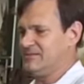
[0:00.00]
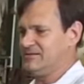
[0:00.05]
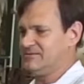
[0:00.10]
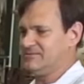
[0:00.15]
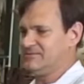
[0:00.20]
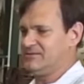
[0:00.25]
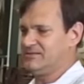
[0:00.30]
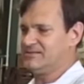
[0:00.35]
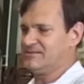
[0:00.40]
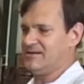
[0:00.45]

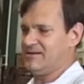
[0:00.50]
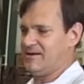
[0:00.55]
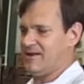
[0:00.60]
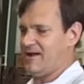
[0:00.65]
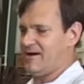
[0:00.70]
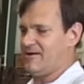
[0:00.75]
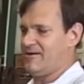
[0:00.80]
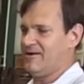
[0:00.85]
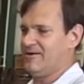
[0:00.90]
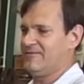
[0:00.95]
It's just
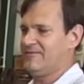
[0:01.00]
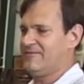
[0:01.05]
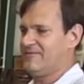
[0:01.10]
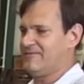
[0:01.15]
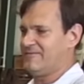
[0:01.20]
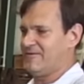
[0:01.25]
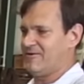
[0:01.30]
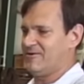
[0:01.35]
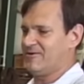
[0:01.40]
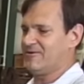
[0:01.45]
not enough
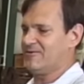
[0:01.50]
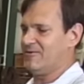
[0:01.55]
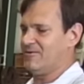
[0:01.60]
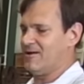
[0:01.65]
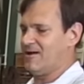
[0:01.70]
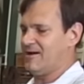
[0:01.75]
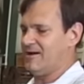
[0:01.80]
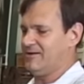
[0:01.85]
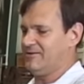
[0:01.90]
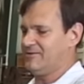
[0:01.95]
vertical
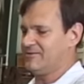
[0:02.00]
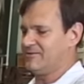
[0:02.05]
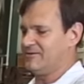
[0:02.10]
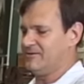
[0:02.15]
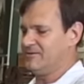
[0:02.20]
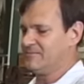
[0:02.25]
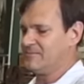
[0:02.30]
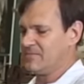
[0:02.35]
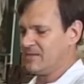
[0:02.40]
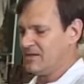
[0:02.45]
height through.
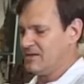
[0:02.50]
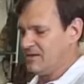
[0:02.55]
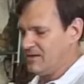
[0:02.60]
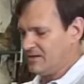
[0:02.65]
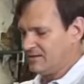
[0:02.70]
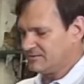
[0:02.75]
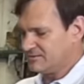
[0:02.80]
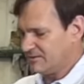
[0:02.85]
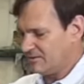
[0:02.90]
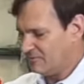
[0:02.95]

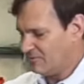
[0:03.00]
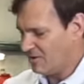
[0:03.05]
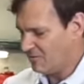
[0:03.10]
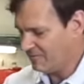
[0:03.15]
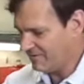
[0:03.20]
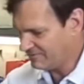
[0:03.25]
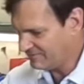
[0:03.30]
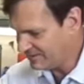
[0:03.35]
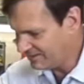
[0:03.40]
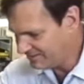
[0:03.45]
So what
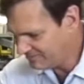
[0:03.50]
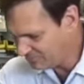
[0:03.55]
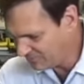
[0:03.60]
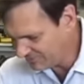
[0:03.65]
we've done